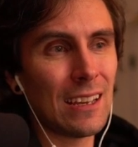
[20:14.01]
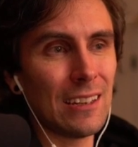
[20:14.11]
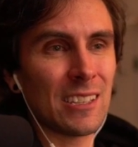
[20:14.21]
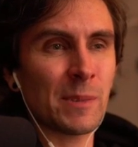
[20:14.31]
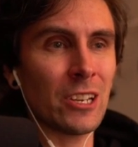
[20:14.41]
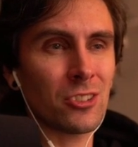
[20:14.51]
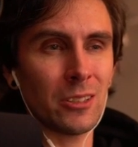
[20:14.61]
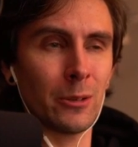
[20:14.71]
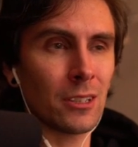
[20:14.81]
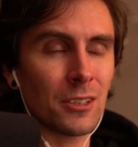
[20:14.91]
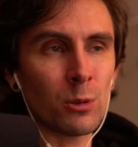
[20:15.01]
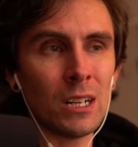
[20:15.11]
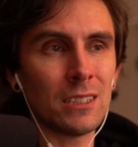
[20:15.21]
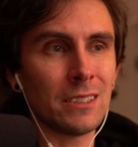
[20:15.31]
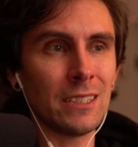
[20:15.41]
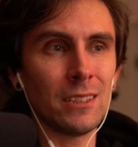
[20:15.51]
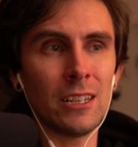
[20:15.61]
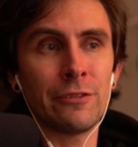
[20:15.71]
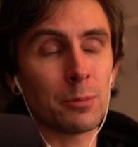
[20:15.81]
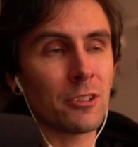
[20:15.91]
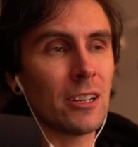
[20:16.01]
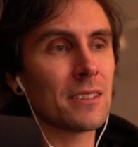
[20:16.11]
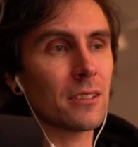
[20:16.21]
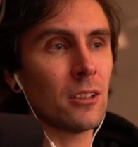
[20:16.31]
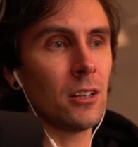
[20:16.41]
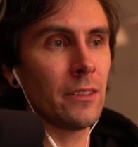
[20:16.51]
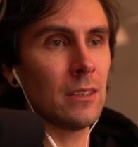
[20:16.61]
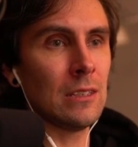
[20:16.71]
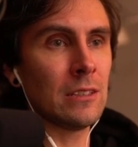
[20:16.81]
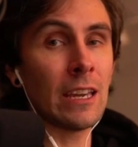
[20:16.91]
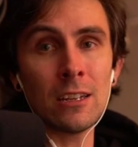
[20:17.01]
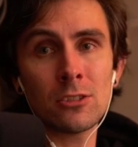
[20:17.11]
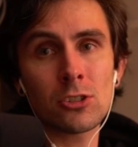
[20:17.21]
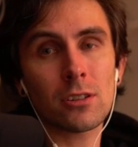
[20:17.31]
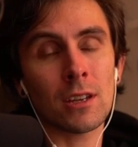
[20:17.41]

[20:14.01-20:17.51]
especially with those quality of life upgrades on the gauge